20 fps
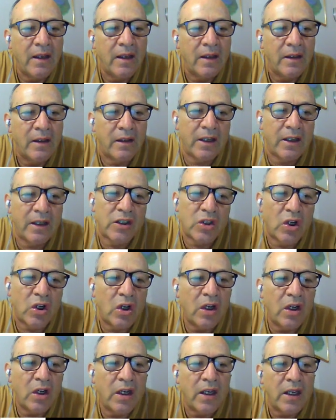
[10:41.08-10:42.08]
The
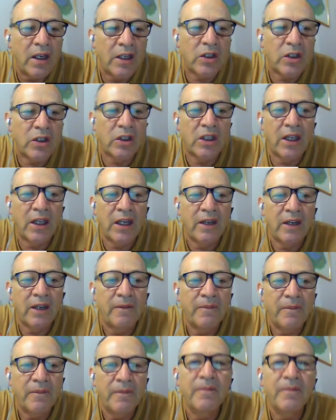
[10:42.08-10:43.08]
result is hotel.
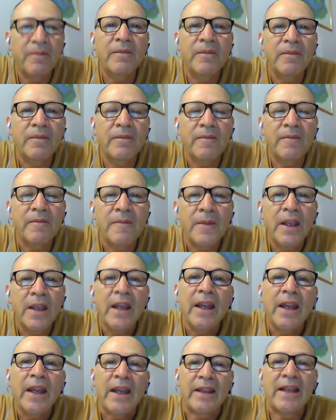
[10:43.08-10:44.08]

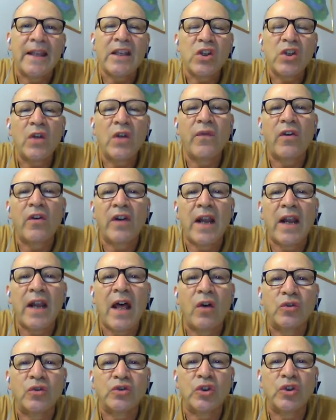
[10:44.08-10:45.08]
That's all for now.
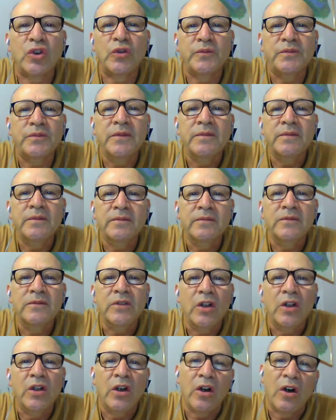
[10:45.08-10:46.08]
So,
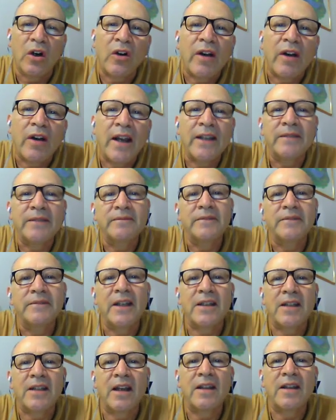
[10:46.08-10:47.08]
alright,
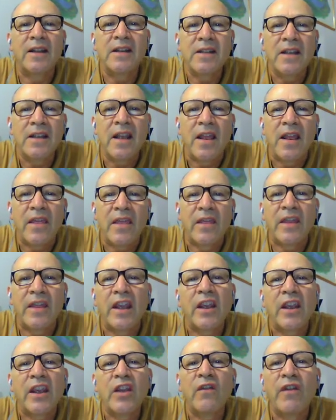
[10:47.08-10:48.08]
students,
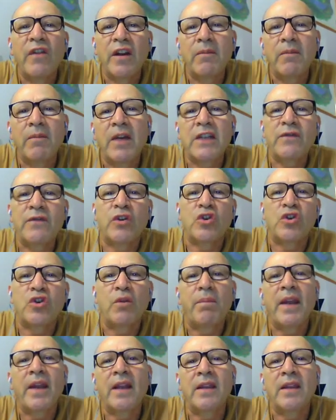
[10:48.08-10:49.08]
thank you very much for your
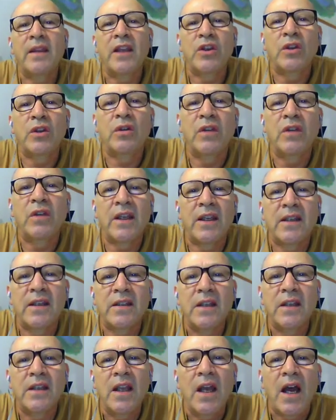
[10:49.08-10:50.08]
pay attention to this.
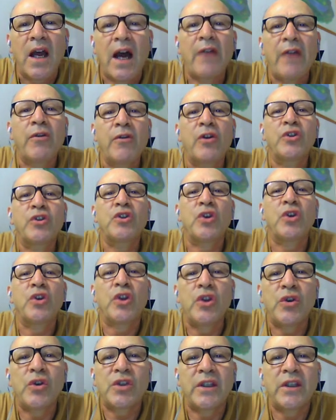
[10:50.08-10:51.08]
I hope you
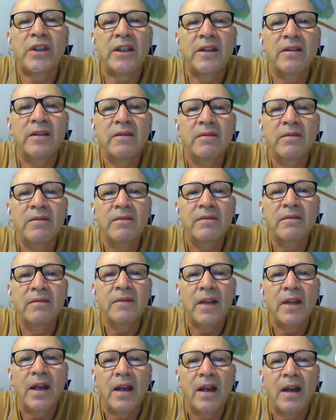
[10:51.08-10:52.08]
use it.
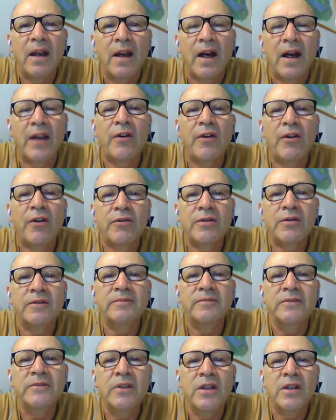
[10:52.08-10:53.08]
I hope so.
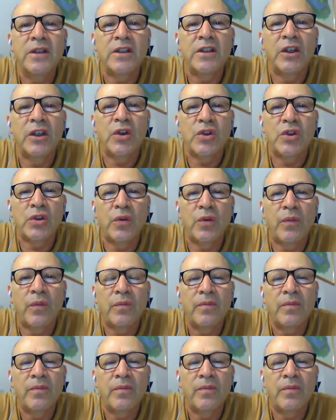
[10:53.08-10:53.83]
See you soon.